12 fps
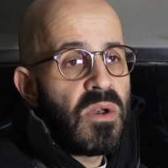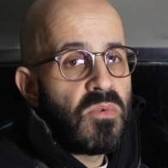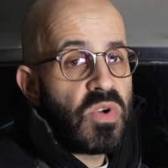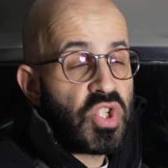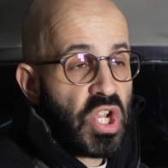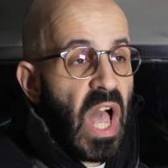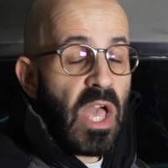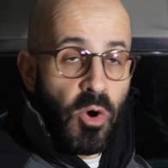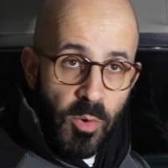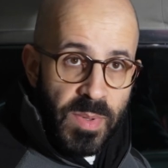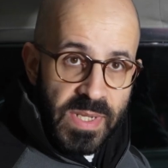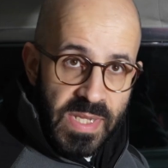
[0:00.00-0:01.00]
which I
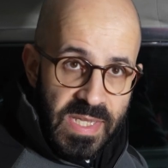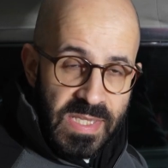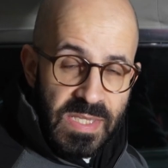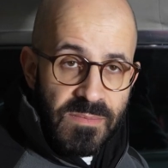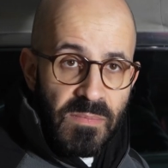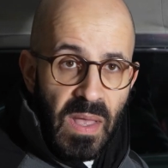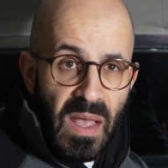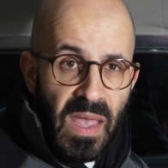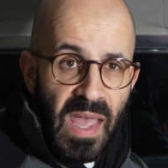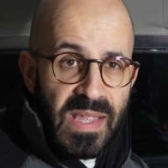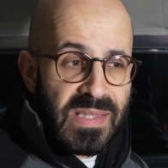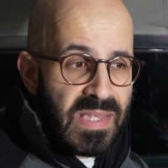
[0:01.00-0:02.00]
hope it is,
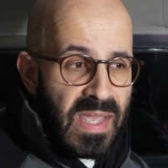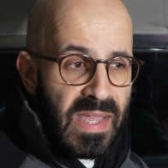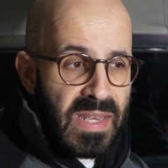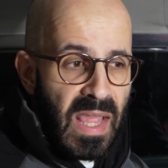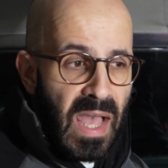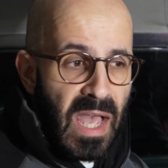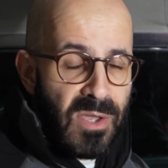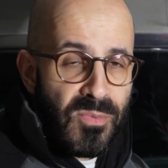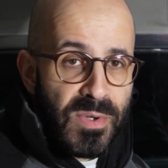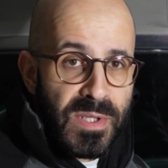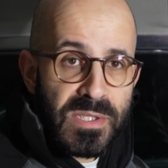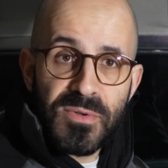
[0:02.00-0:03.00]
and then I
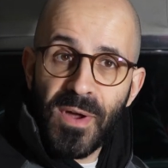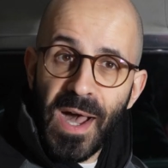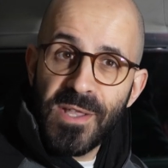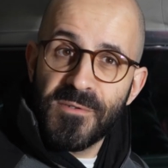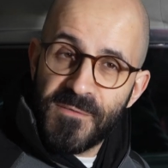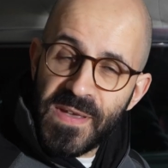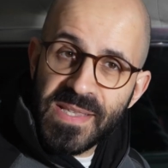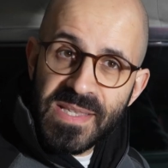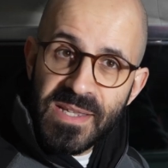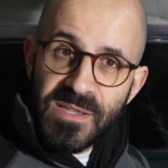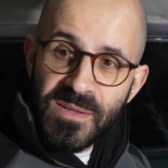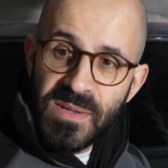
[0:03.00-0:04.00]
will try to fix
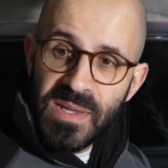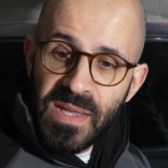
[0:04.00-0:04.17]
it.